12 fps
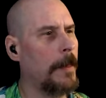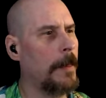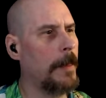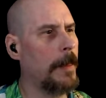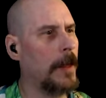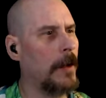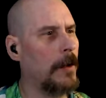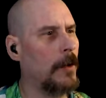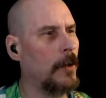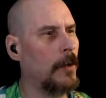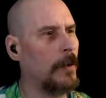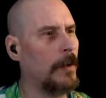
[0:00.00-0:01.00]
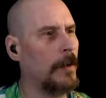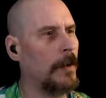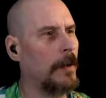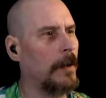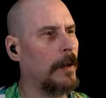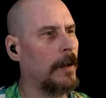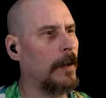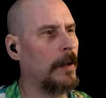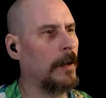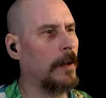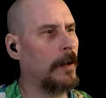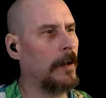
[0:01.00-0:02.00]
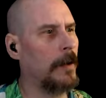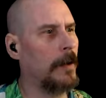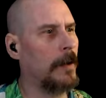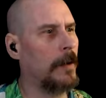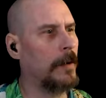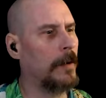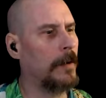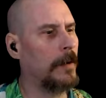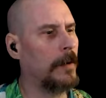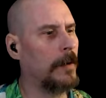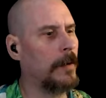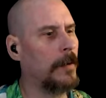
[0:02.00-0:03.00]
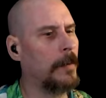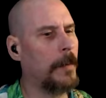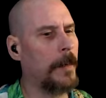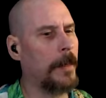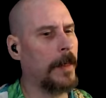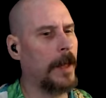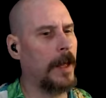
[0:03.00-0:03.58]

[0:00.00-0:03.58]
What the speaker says: [no speech]